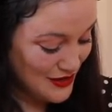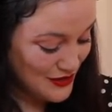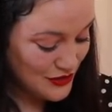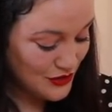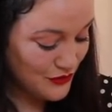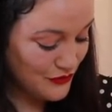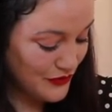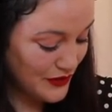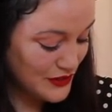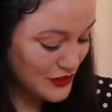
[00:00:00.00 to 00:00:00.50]

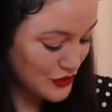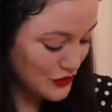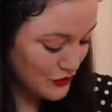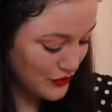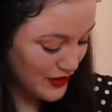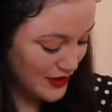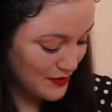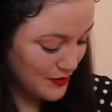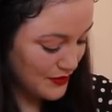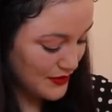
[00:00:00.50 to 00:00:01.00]
So fun
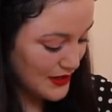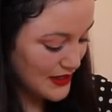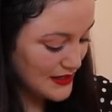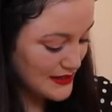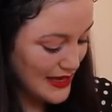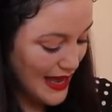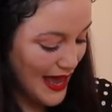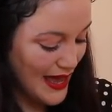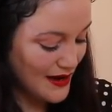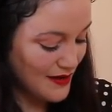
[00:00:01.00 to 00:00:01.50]
story about
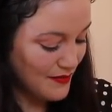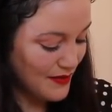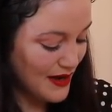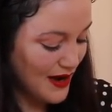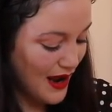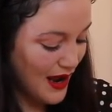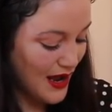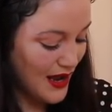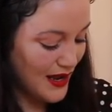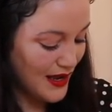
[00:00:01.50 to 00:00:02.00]
this, Adam and
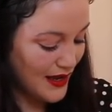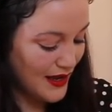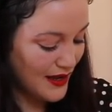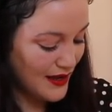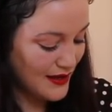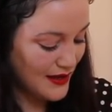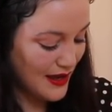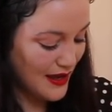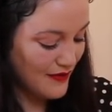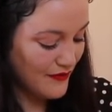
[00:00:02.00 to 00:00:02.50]
I
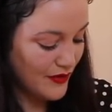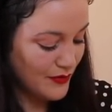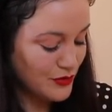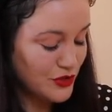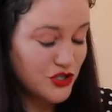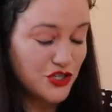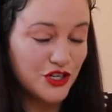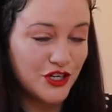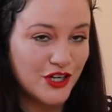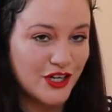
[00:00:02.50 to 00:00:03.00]
gave up
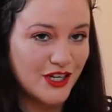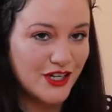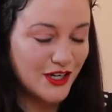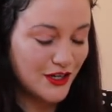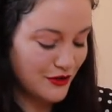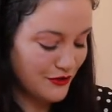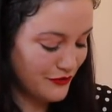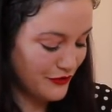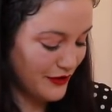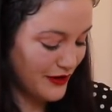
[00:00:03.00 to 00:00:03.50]

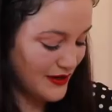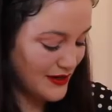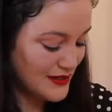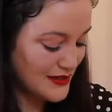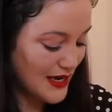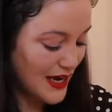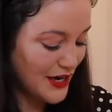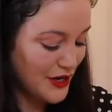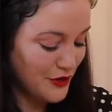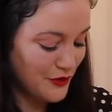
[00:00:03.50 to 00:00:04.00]
sugar for an
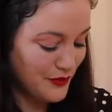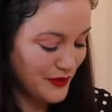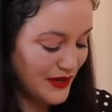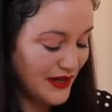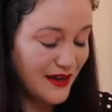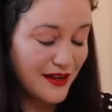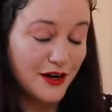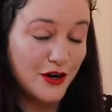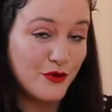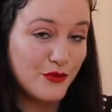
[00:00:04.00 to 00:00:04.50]
entire
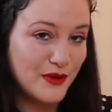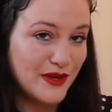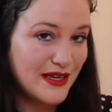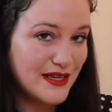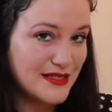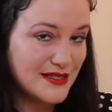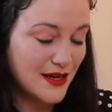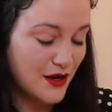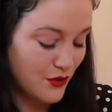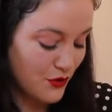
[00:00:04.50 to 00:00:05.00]
week and our week
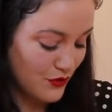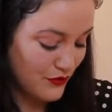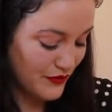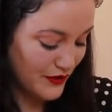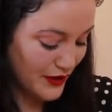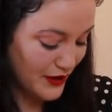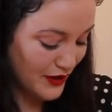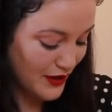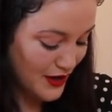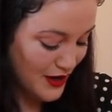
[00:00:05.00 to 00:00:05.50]
is not
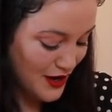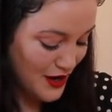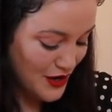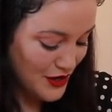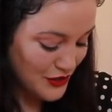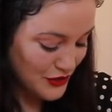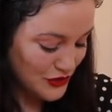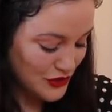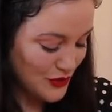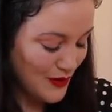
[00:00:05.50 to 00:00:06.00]
over.
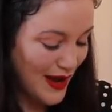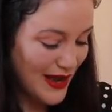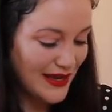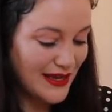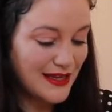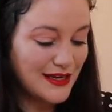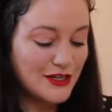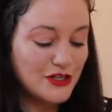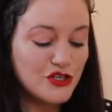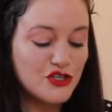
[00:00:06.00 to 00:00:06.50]
So I
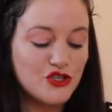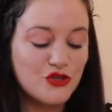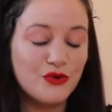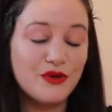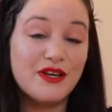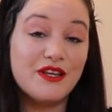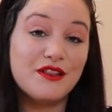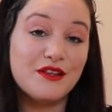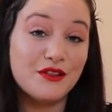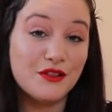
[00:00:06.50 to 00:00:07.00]
can
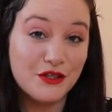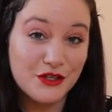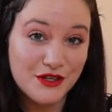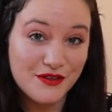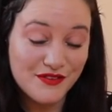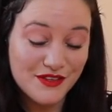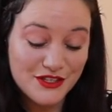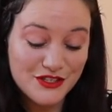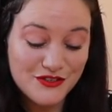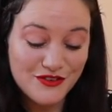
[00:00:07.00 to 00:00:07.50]
enjoy the look
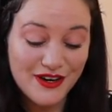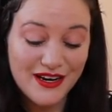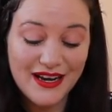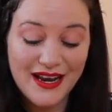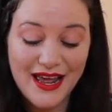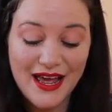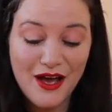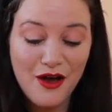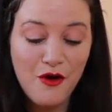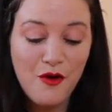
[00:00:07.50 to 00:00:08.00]
of this right
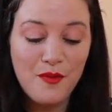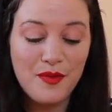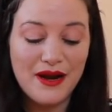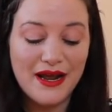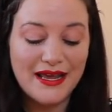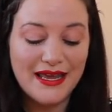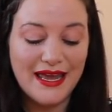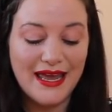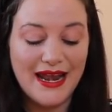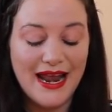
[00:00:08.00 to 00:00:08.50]
now, but
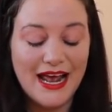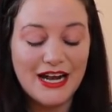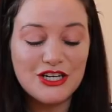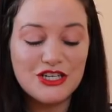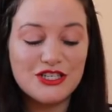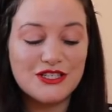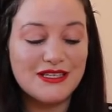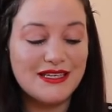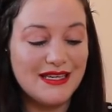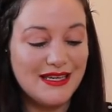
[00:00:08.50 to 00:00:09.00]
I can't
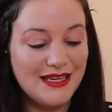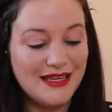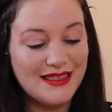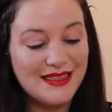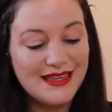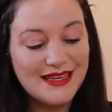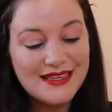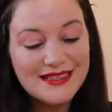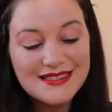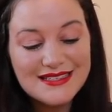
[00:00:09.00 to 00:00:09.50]
actually eat
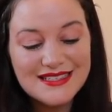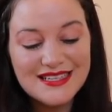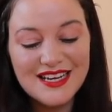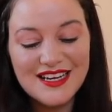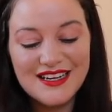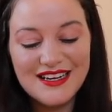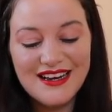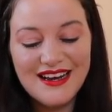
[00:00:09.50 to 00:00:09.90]
this